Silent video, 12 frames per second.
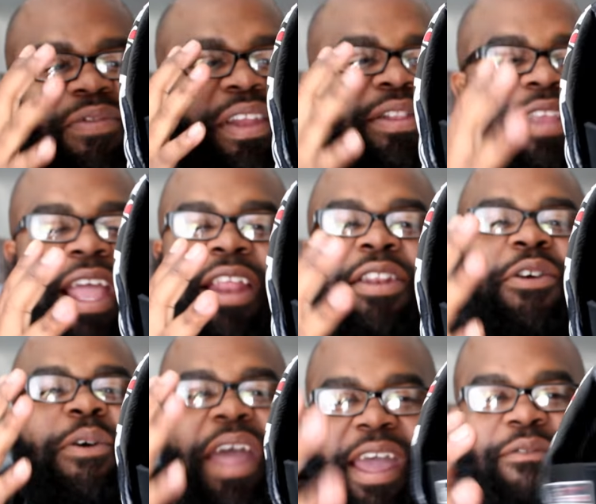of
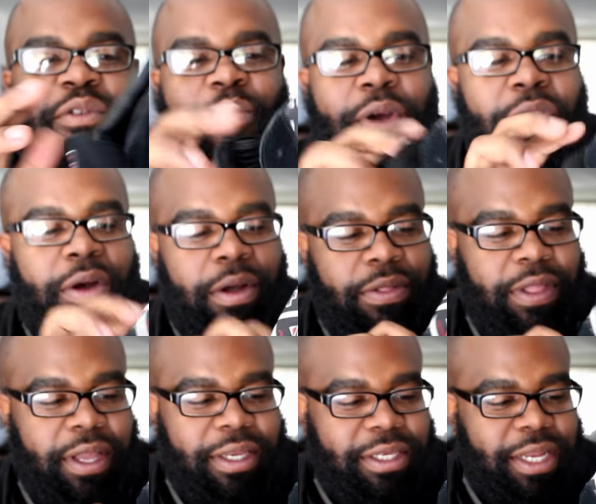Nintendo everywhere on
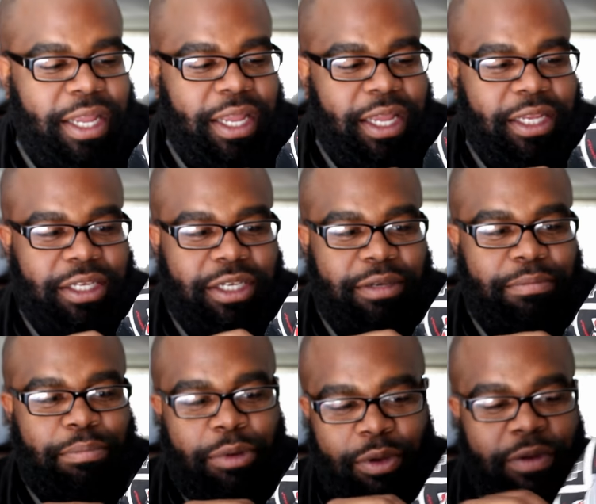this. It's
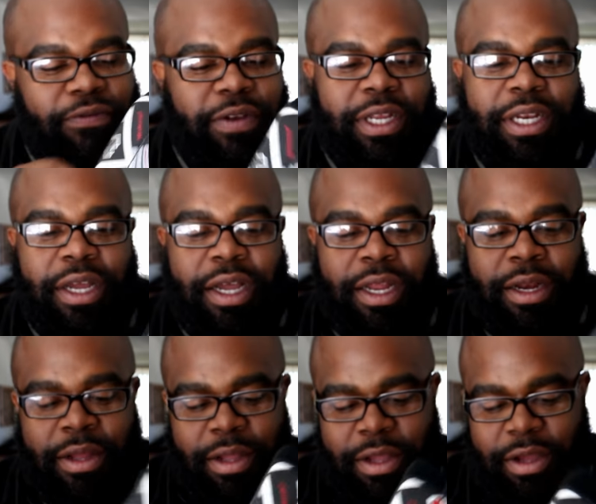just beautifully done.
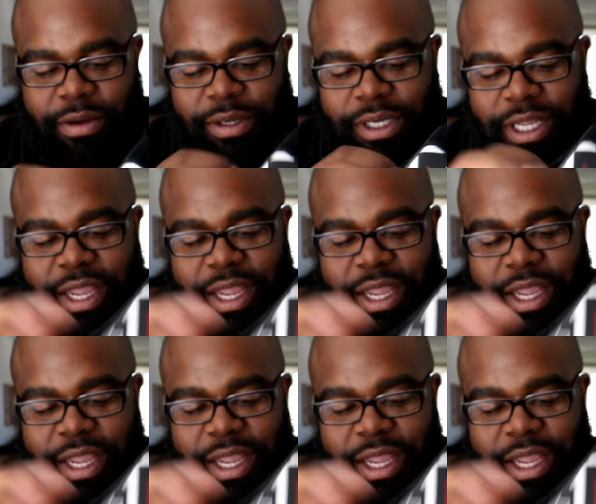Once